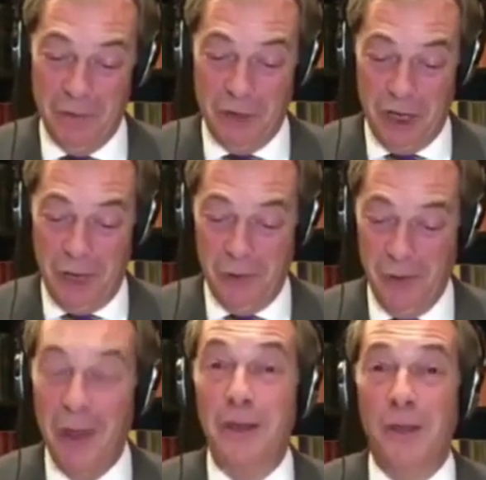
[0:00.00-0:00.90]
The
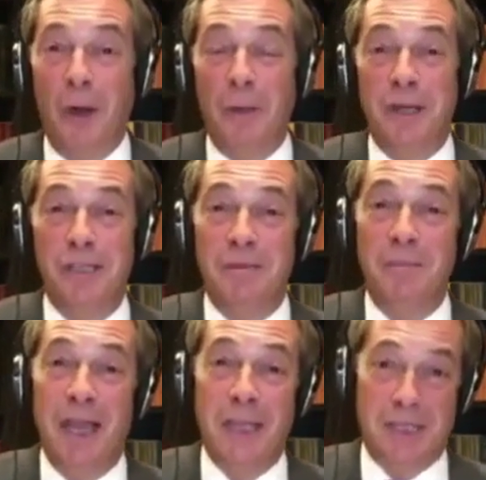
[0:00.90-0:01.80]
new
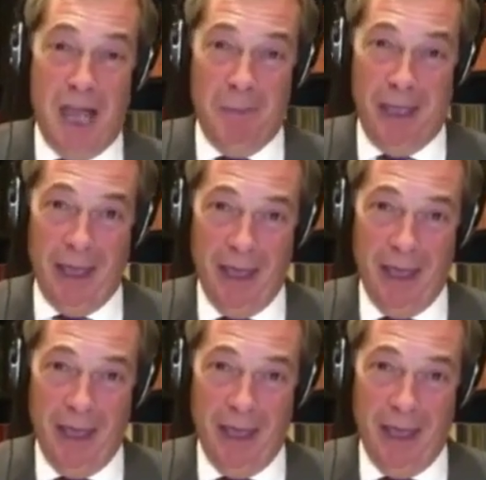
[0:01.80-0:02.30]
communism is coming.